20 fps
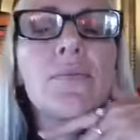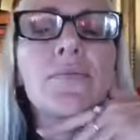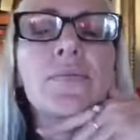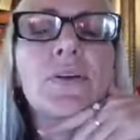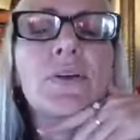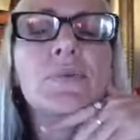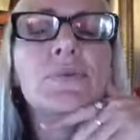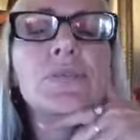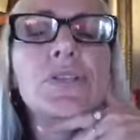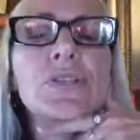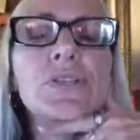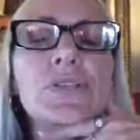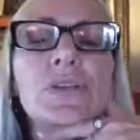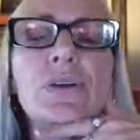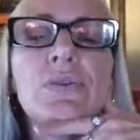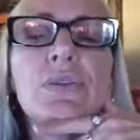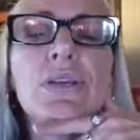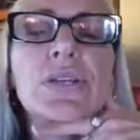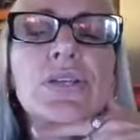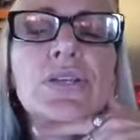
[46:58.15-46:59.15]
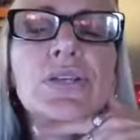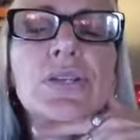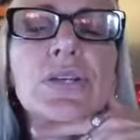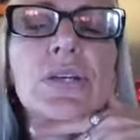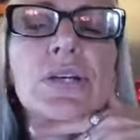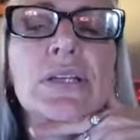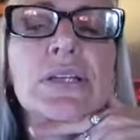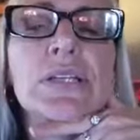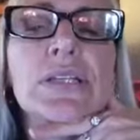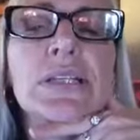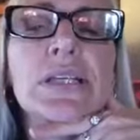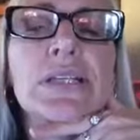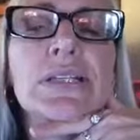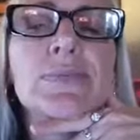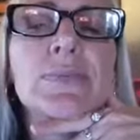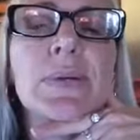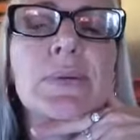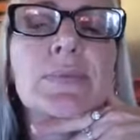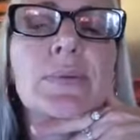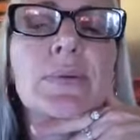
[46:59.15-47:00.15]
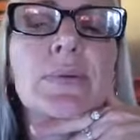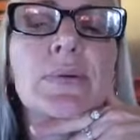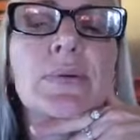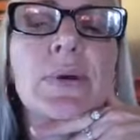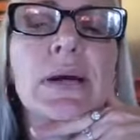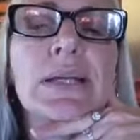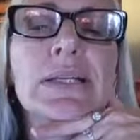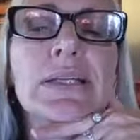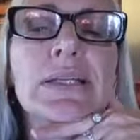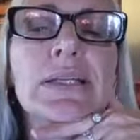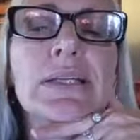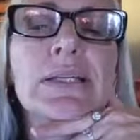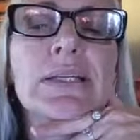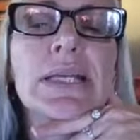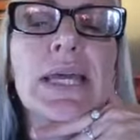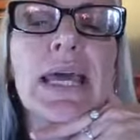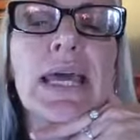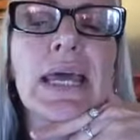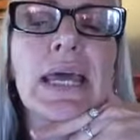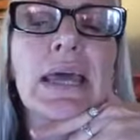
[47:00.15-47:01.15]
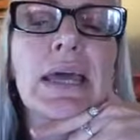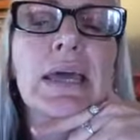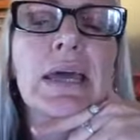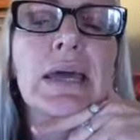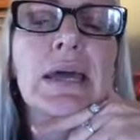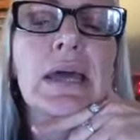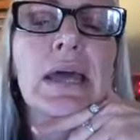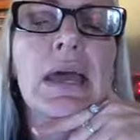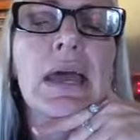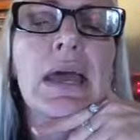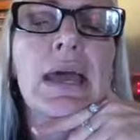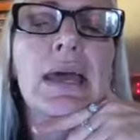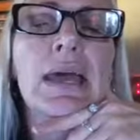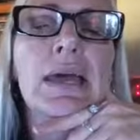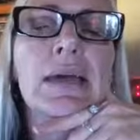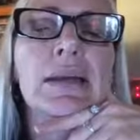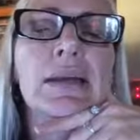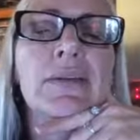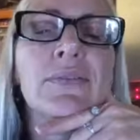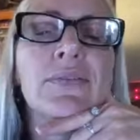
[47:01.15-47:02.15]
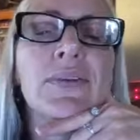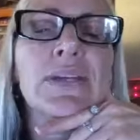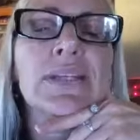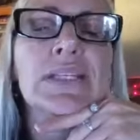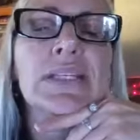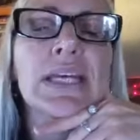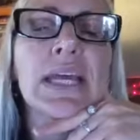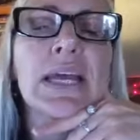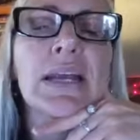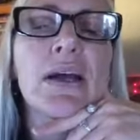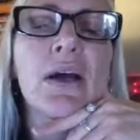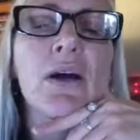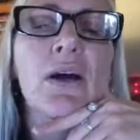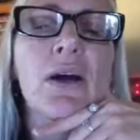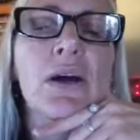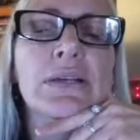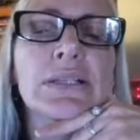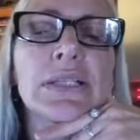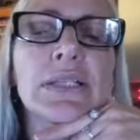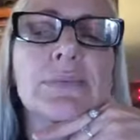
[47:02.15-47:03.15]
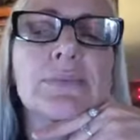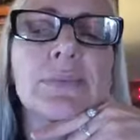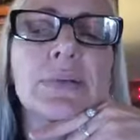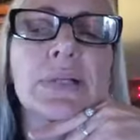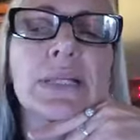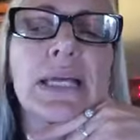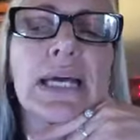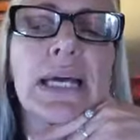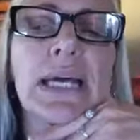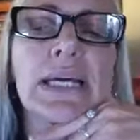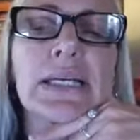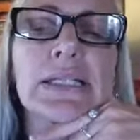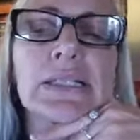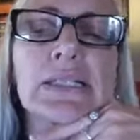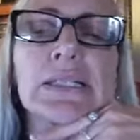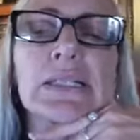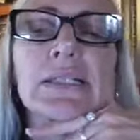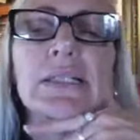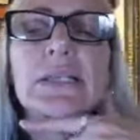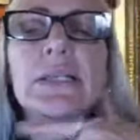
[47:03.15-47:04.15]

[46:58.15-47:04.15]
Fear was a show that took 6 people who had to stay and investigate a haunted place.